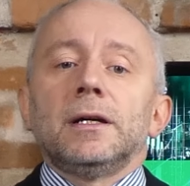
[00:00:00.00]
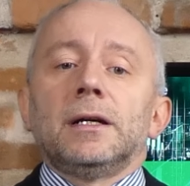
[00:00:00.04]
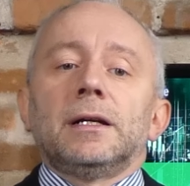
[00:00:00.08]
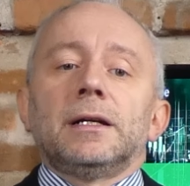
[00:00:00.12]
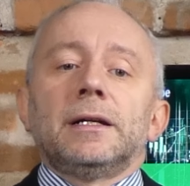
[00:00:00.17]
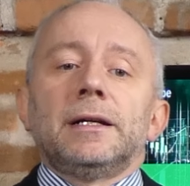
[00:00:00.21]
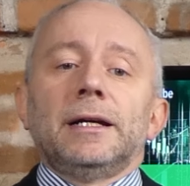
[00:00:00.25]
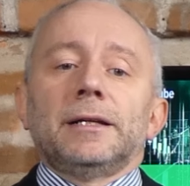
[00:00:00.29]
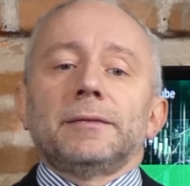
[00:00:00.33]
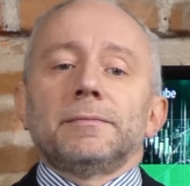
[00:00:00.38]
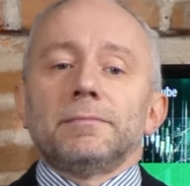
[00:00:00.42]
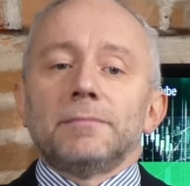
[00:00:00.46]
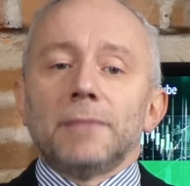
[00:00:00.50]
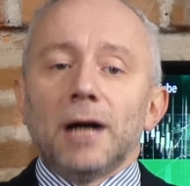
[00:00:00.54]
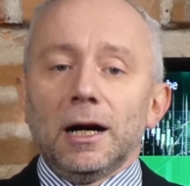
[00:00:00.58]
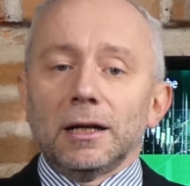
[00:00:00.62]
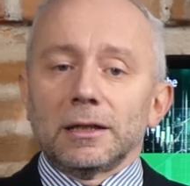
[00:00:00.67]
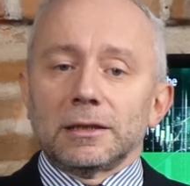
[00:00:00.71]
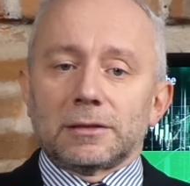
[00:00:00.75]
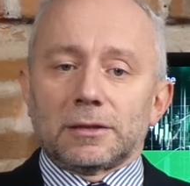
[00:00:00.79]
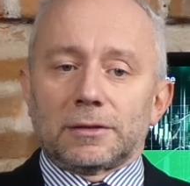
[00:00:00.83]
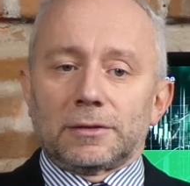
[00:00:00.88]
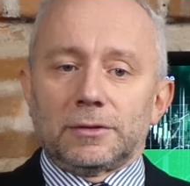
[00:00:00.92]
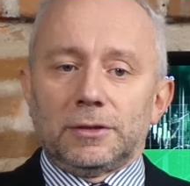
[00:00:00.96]
Not
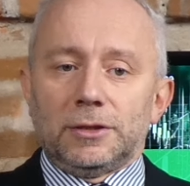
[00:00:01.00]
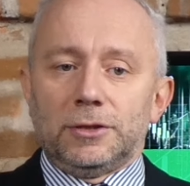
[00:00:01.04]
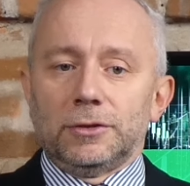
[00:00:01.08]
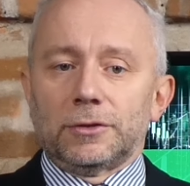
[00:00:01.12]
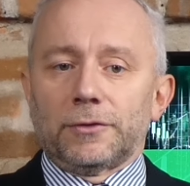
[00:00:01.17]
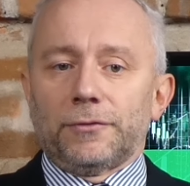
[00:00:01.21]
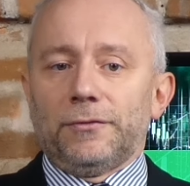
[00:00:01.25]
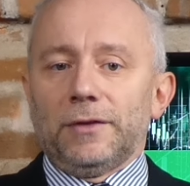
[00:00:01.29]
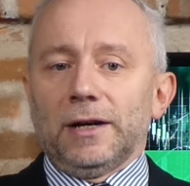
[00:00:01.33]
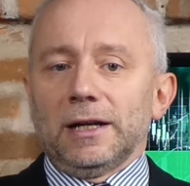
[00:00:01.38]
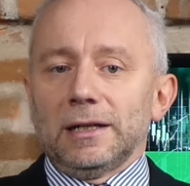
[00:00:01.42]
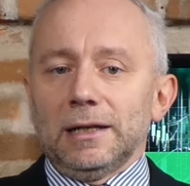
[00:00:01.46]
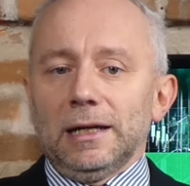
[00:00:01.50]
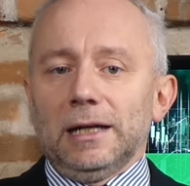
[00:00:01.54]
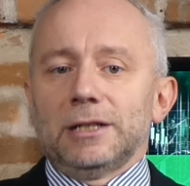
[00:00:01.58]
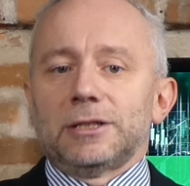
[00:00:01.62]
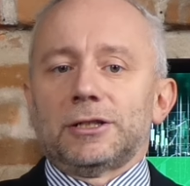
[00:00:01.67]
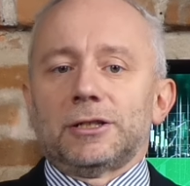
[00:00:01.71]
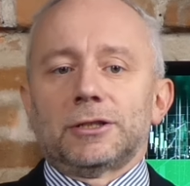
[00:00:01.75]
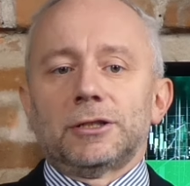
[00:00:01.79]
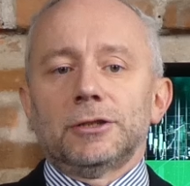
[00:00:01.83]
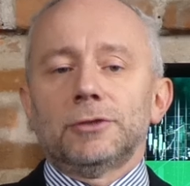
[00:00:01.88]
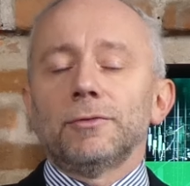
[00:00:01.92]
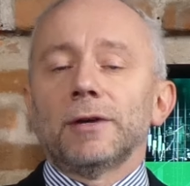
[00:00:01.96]
monitoring your
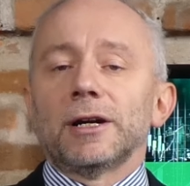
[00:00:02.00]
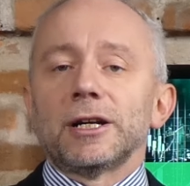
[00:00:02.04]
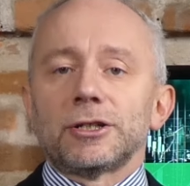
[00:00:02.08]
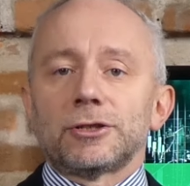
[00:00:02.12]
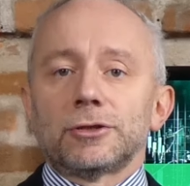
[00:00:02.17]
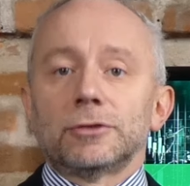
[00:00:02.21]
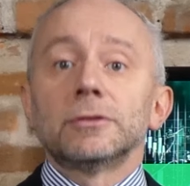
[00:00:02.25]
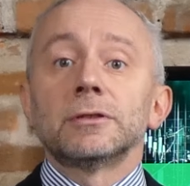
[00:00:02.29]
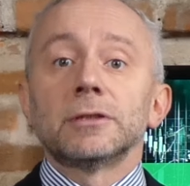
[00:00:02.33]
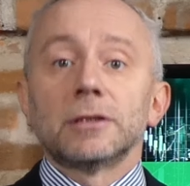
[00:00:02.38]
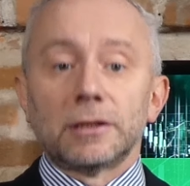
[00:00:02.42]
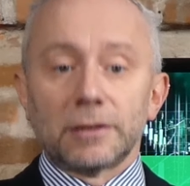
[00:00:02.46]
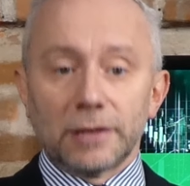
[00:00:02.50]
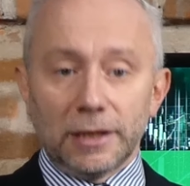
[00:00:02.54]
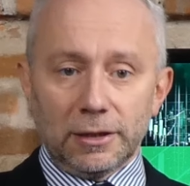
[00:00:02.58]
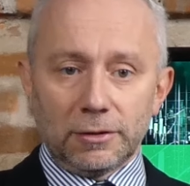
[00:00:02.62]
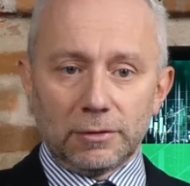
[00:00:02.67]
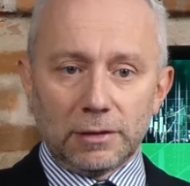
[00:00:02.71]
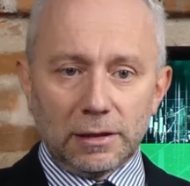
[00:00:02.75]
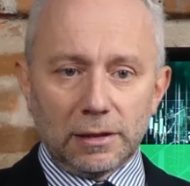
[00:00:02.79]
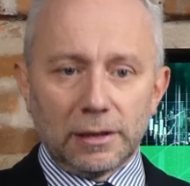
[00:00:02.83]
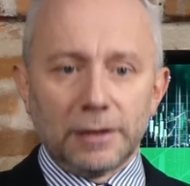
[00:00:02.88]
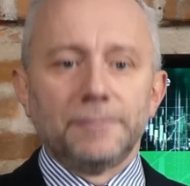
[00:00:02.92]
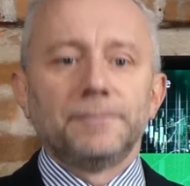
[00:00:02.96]
financial situation
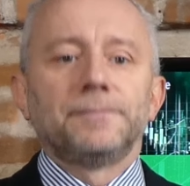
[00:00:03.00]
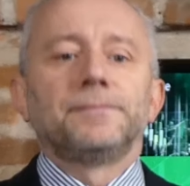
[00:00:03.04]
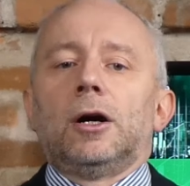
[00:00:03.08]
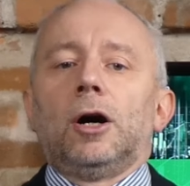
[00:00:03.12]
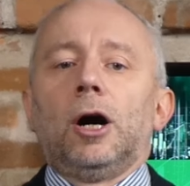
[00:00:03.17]
regularly.